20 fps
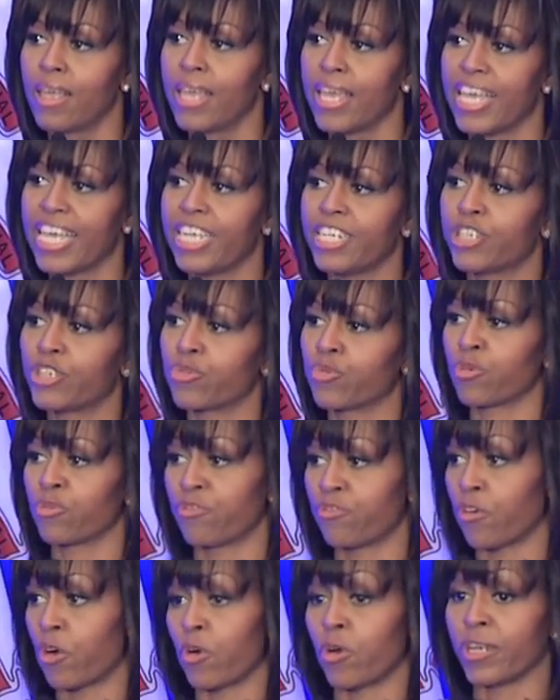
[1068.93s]
each
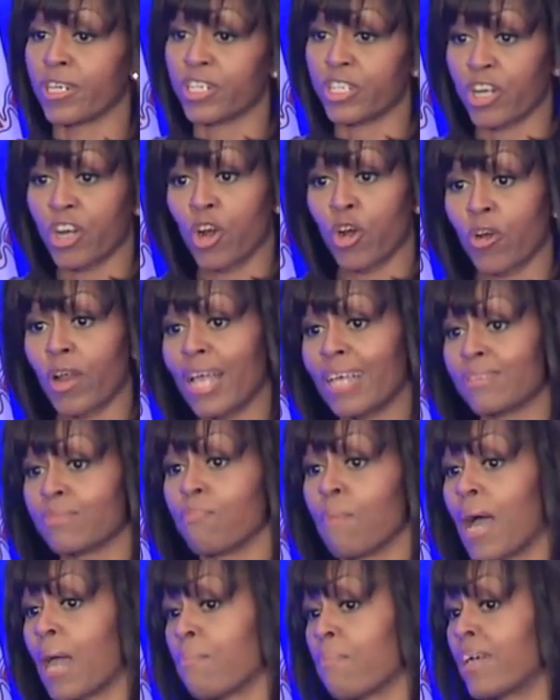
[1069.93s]
referring to her as
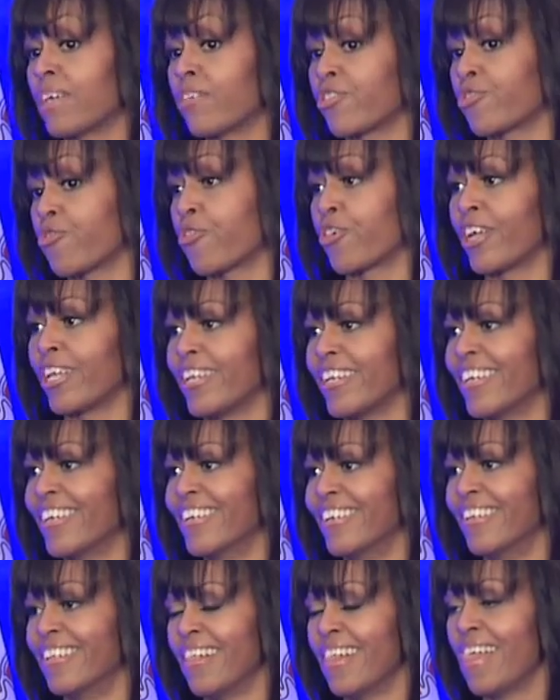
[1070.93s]
my best friend.
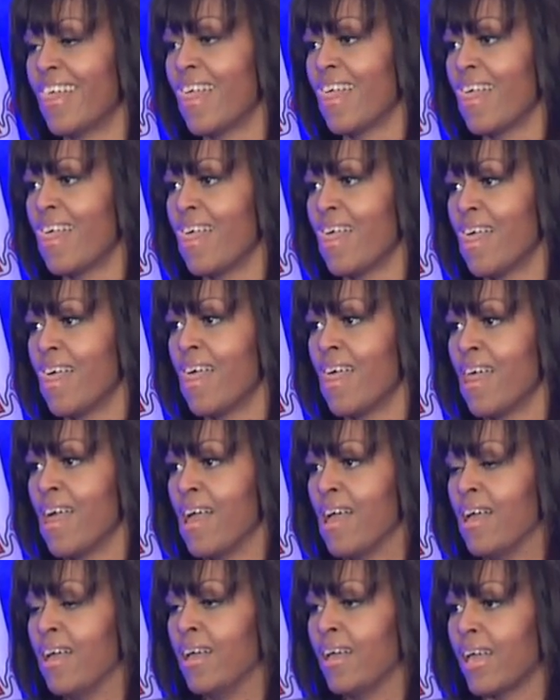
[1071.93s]

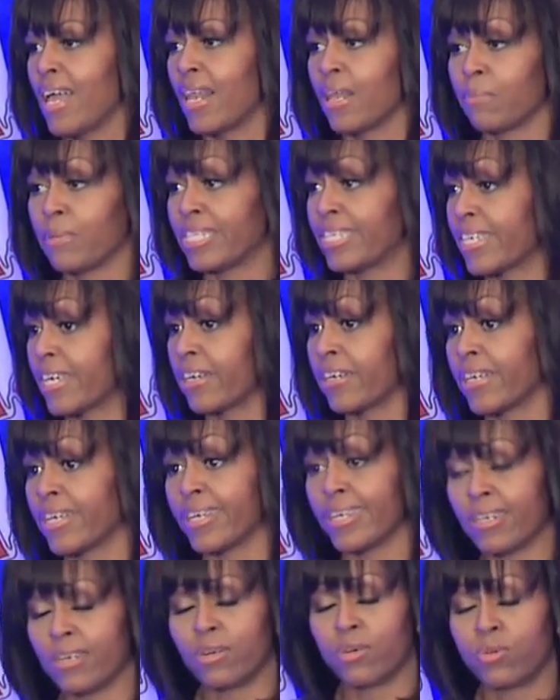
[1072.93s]
And let me tell you,
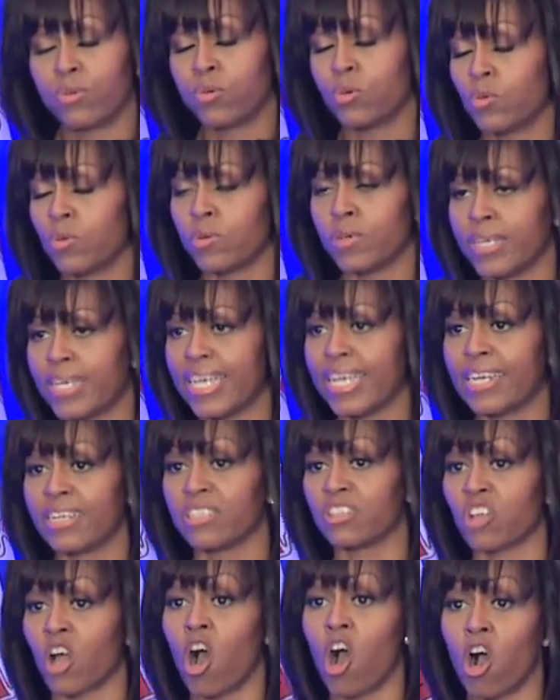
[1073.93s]
it
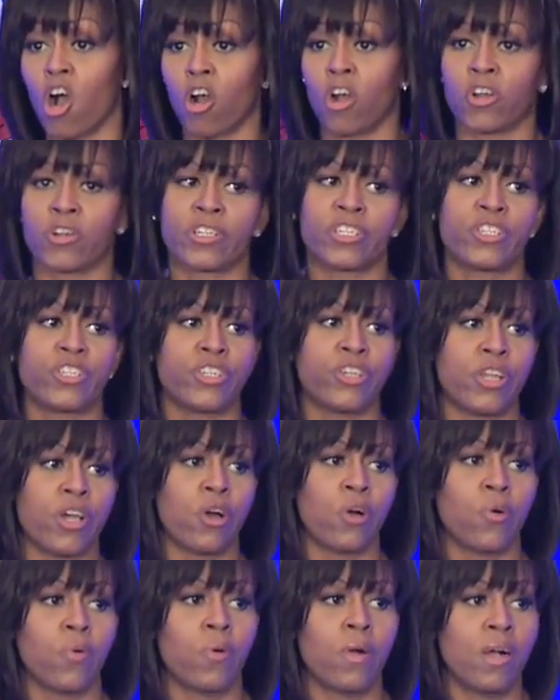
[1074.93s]
is hard to
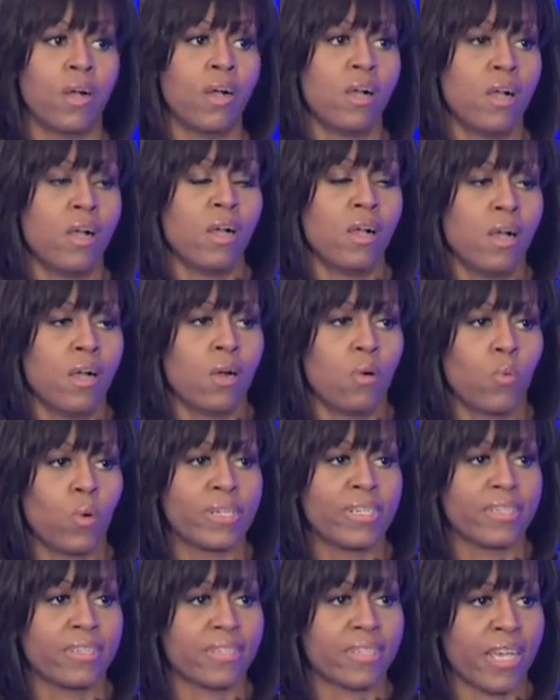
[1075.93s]
know
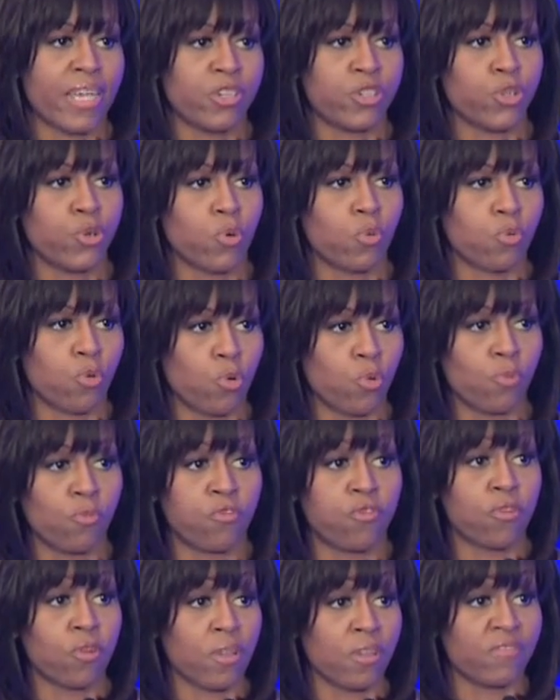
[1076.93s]
what to say to a
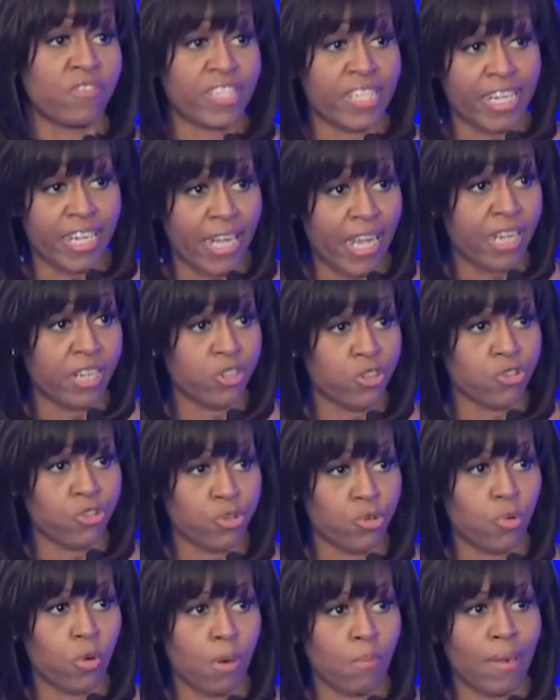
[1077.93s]
room full of teenagers
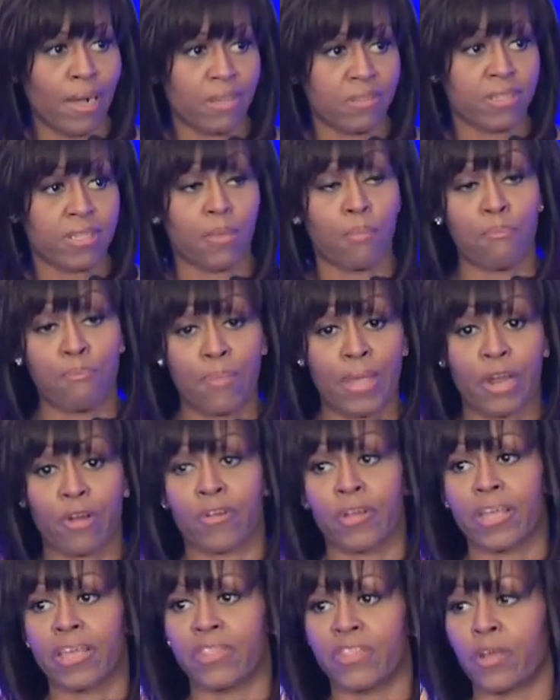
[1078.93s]
who are about to
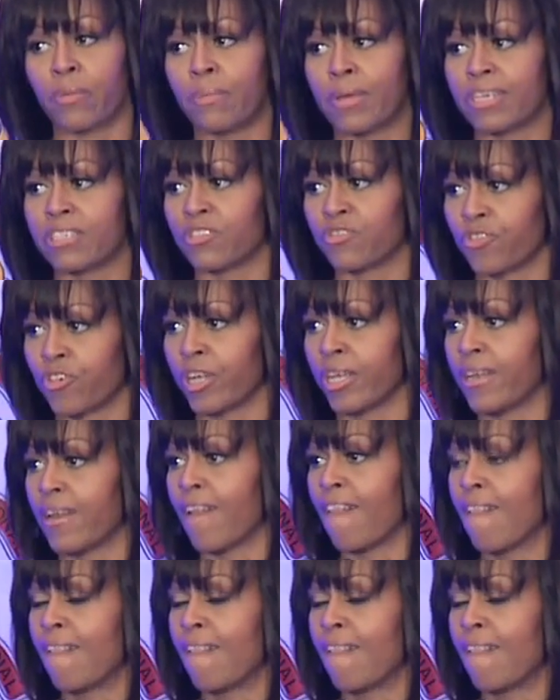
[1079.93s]
bury their best friend.